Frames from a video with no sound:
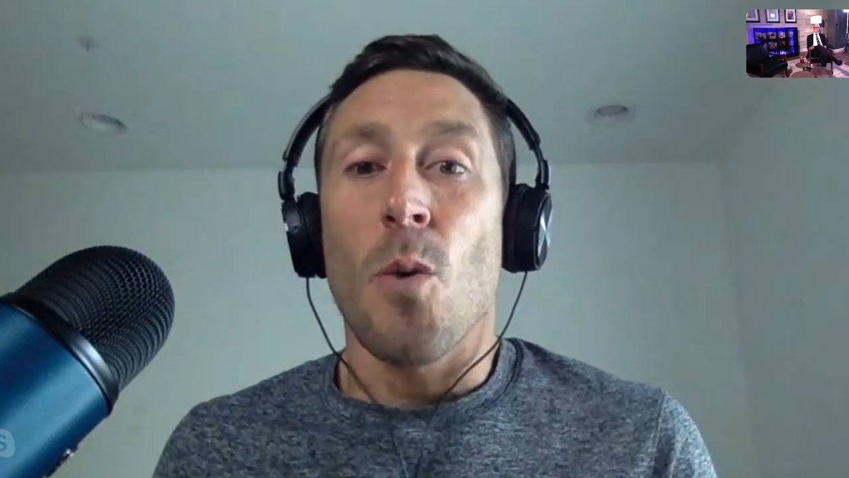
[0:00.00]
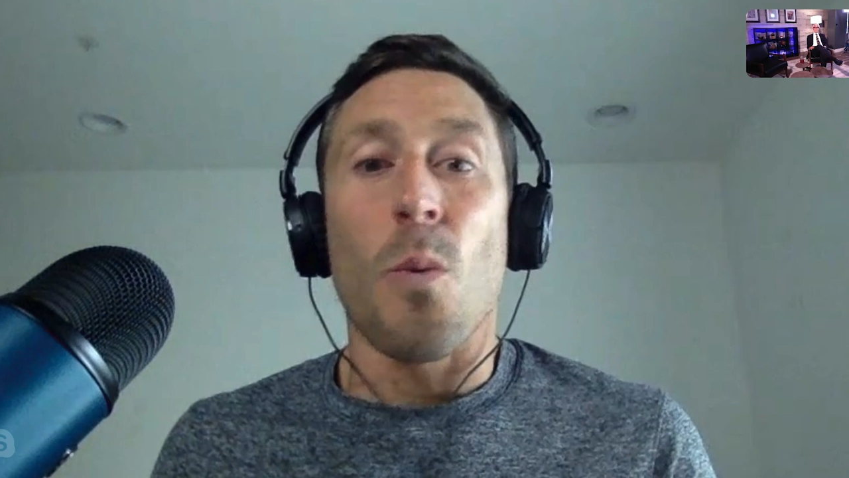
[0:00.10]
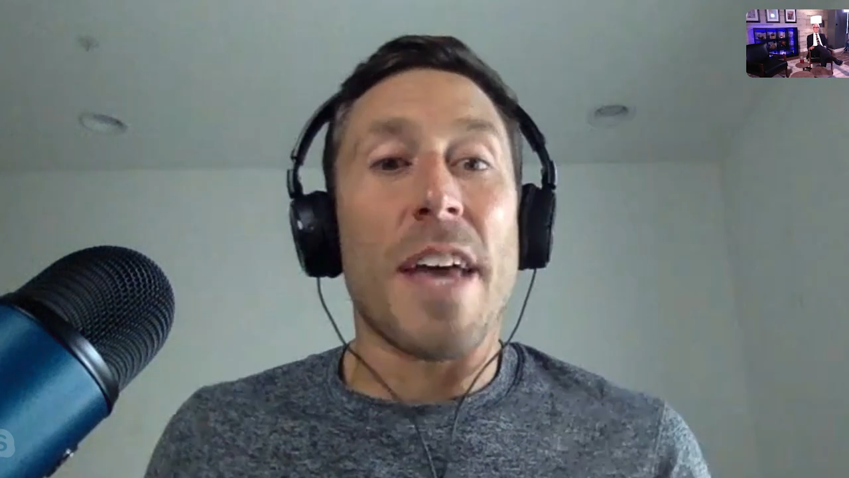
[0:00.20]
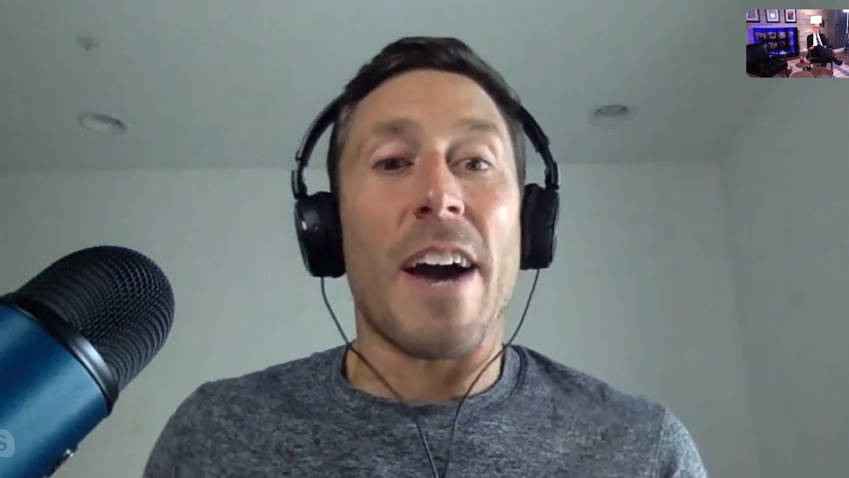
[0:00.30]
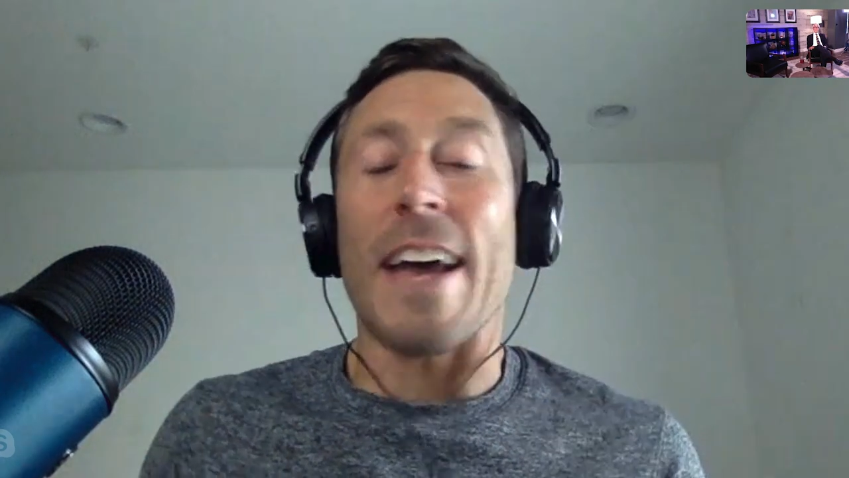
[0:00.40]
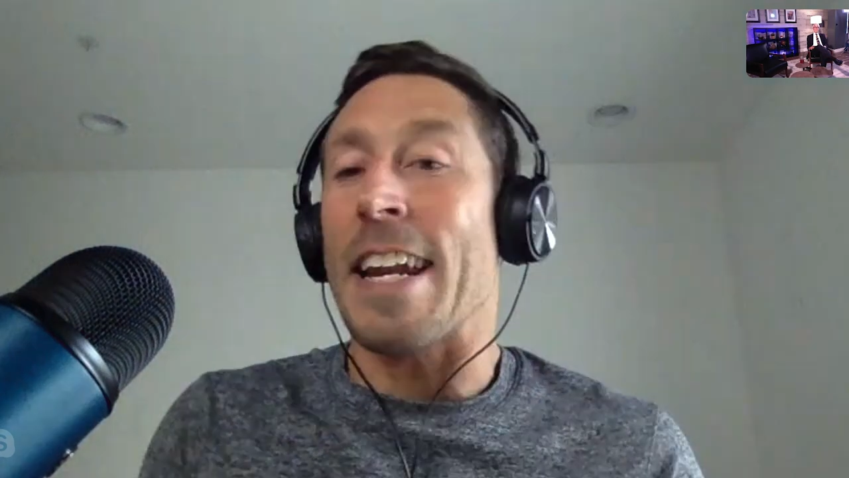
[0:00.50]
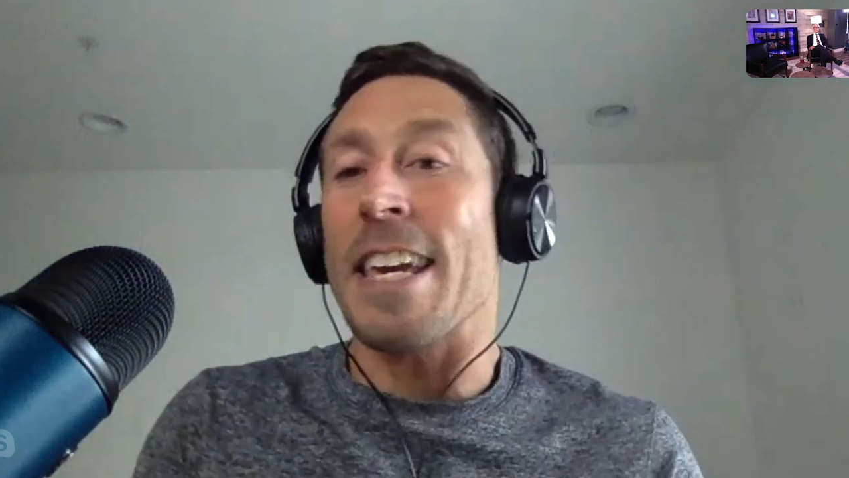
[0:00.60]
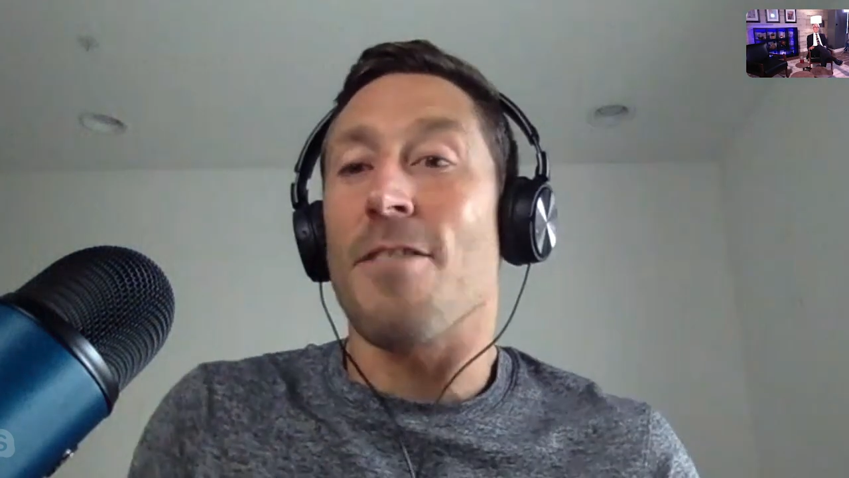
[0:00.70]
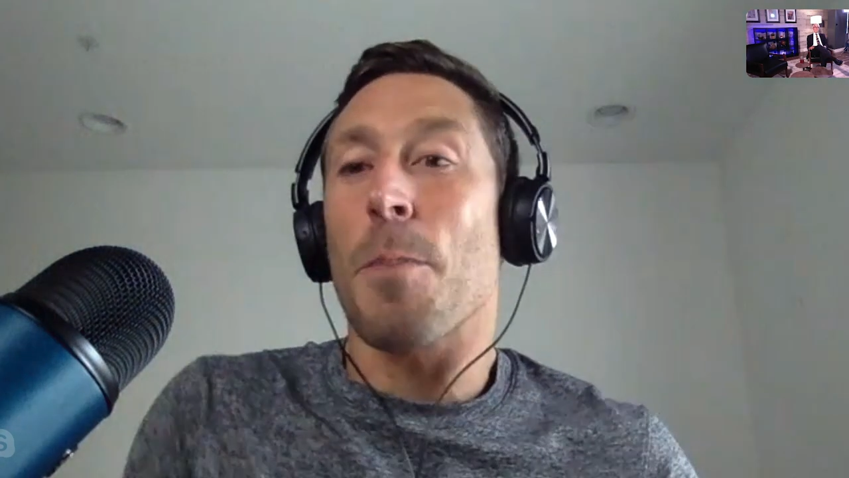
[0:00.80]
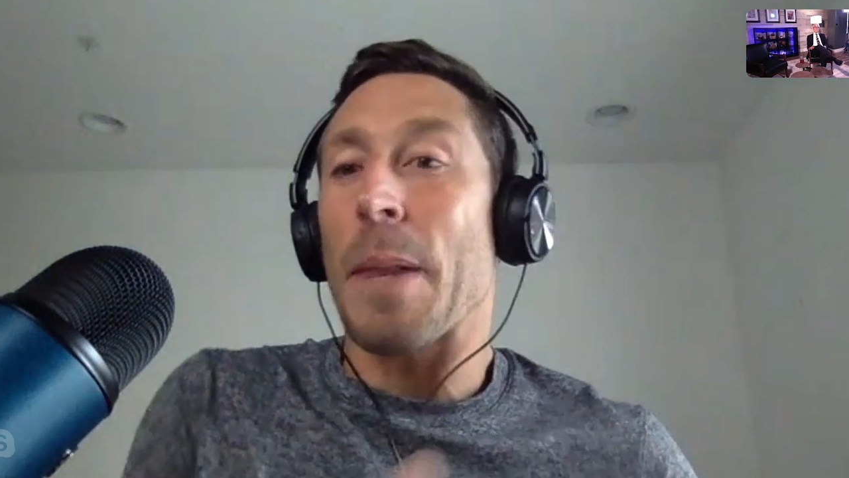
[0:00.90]
without
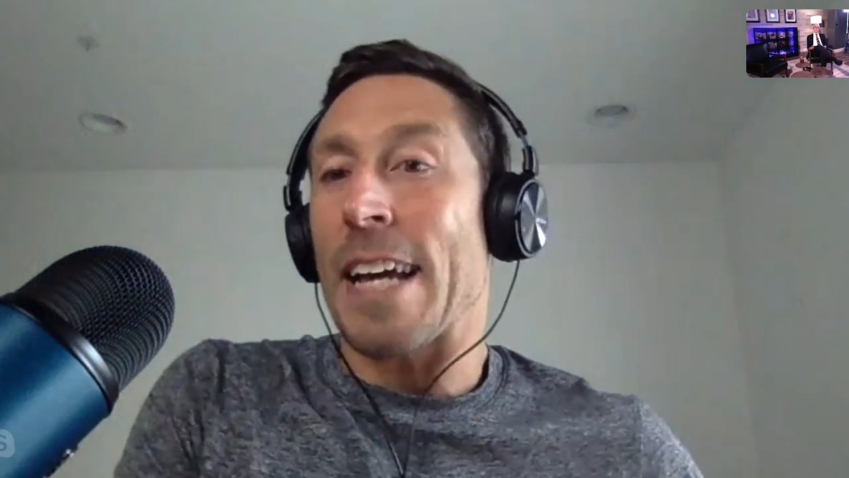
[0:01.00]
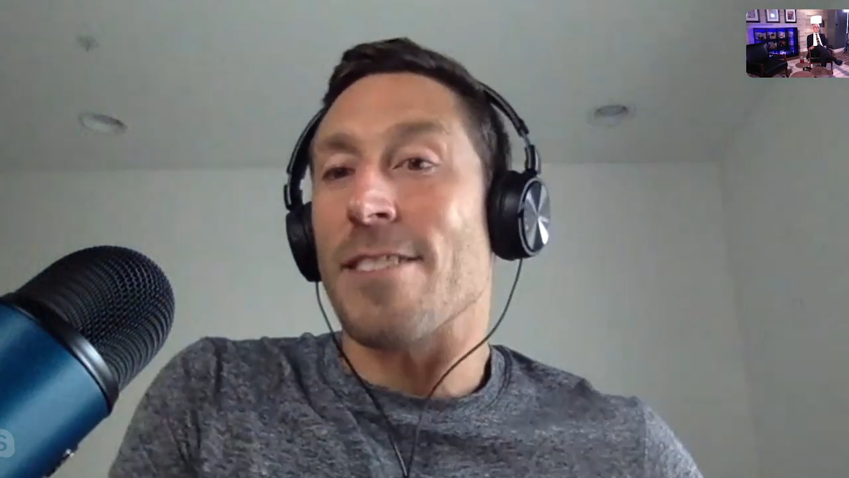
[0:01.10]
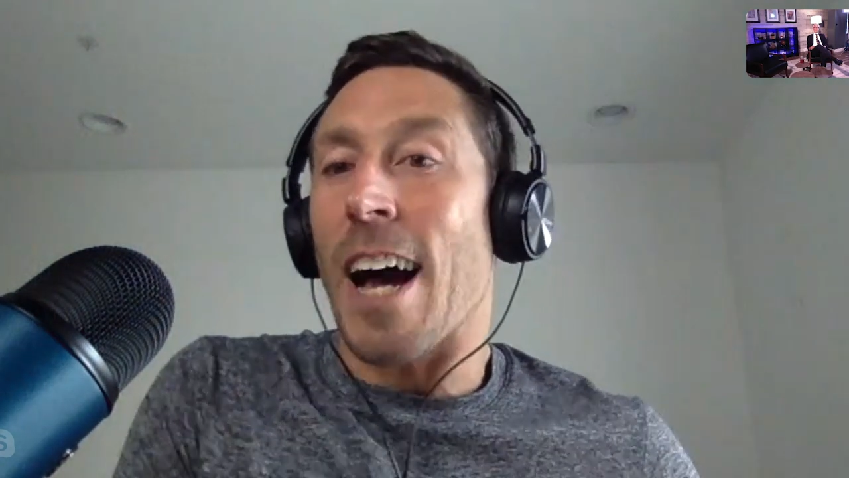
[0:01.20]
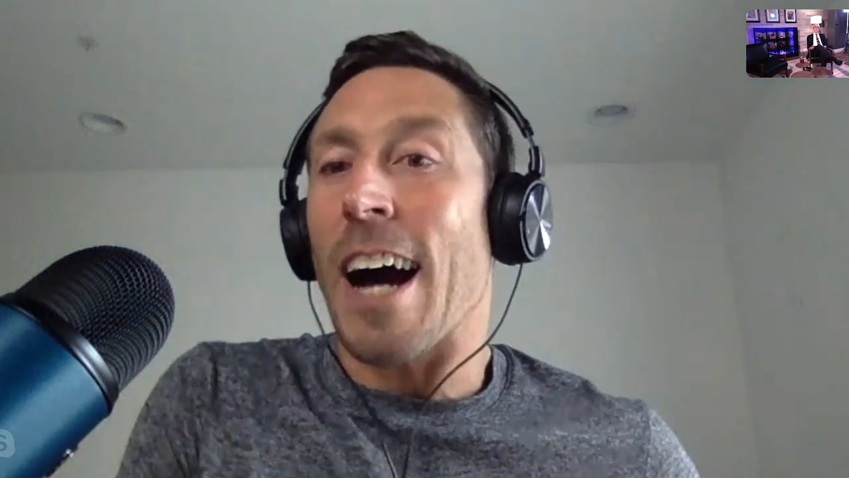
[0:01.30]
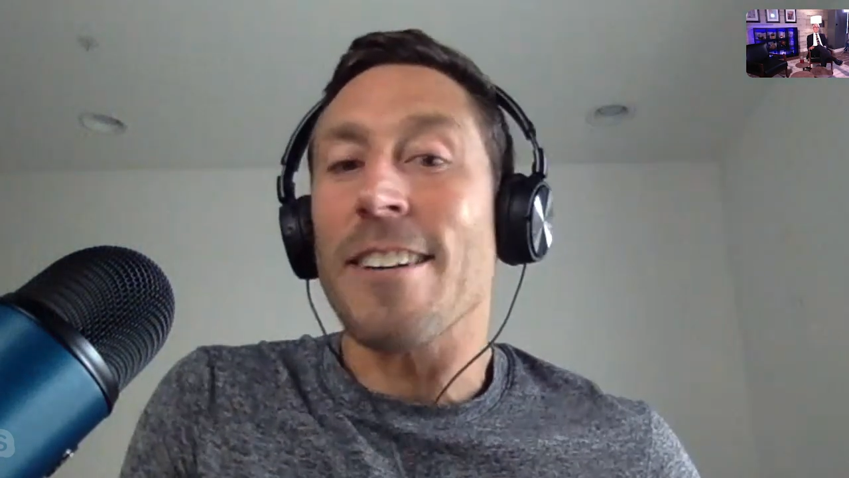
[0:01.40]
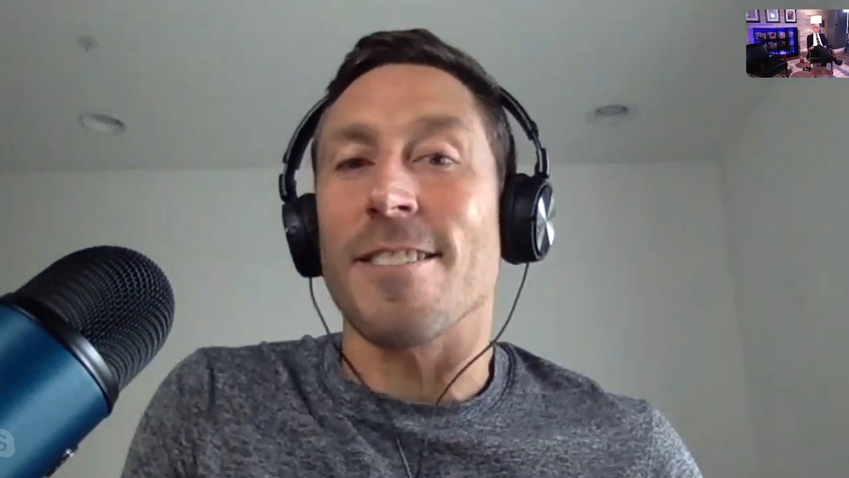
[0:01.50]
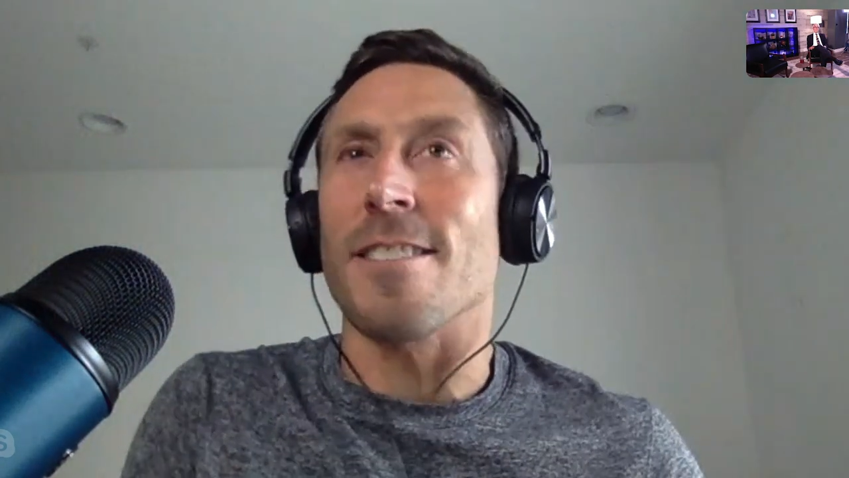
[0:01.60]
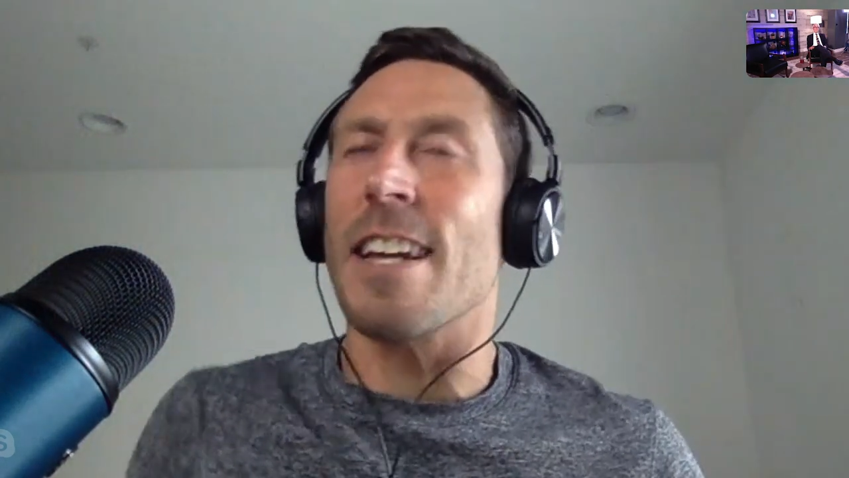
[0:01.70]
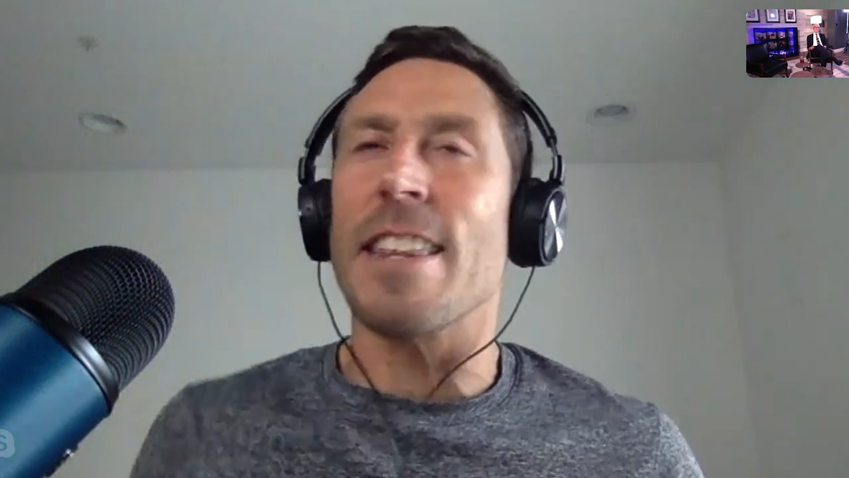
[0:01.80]
any of the plant toxins.